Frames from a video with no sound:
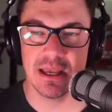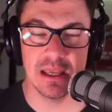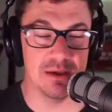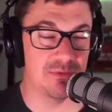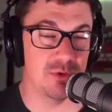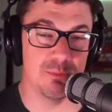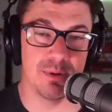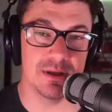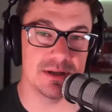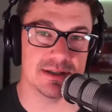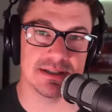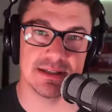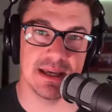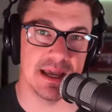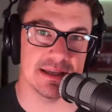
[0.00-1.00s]
if you've been
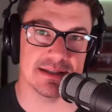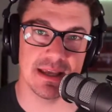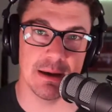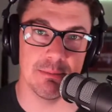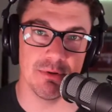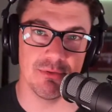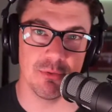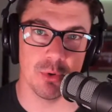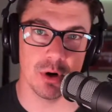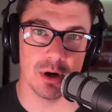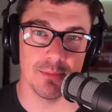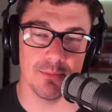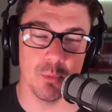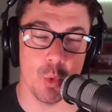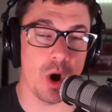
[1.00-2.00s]
to CSM
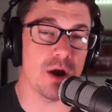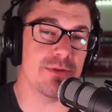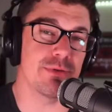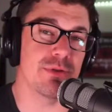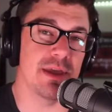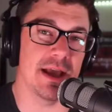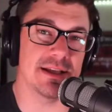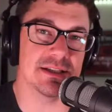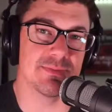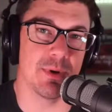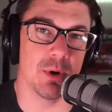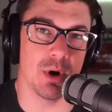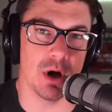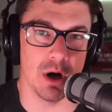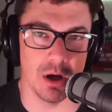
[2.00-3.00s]
before, walk through the
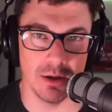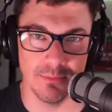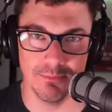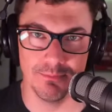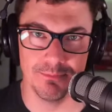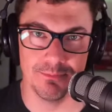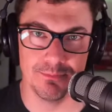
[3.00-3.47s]
expo hall.